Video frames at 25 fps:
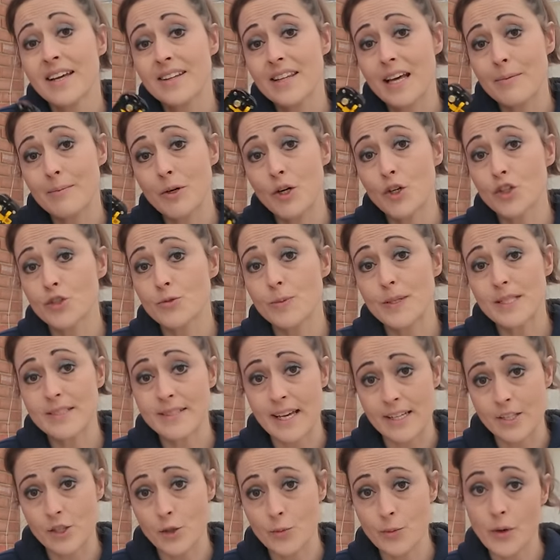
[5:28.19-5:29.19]
that my husband
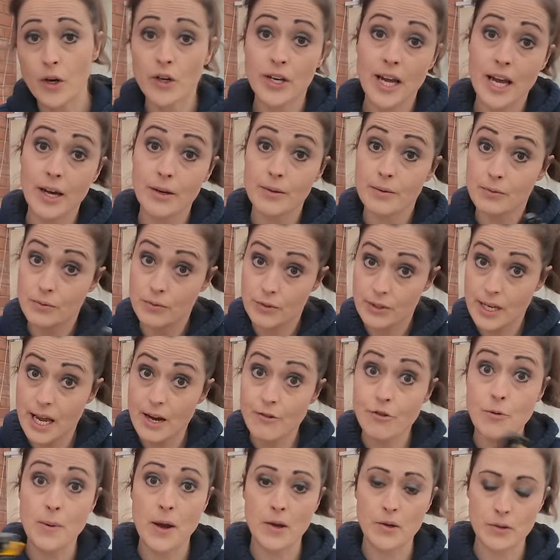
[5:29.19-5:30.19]
set up on our
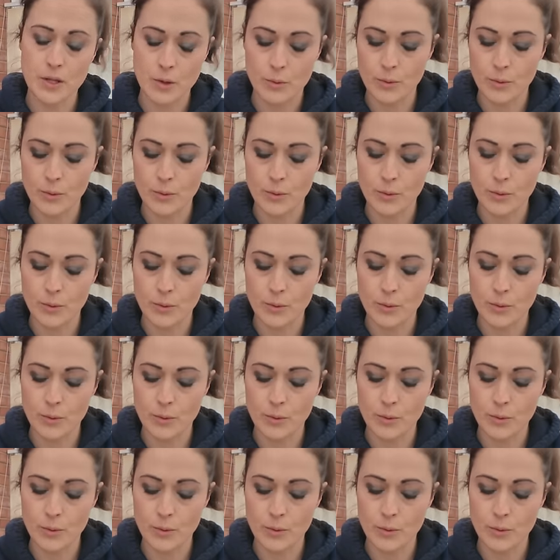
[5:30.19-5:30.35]
narrowboat